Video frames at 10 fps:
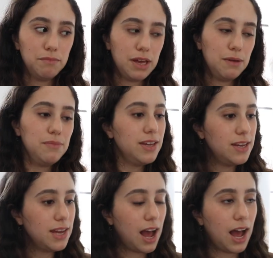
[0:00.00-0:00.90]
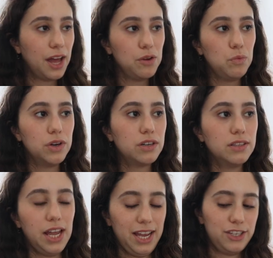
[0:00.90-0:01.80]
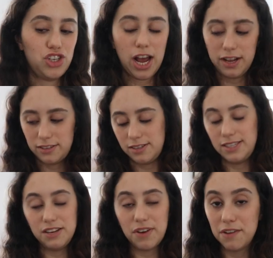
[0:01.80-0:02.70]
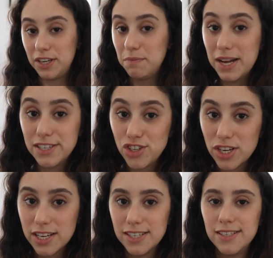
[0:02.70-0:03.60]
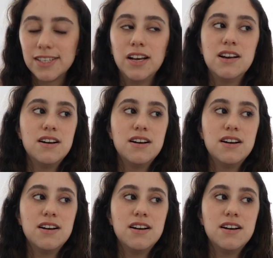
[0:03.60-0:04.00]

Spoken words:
Maybe I will like check to see if I have any messages.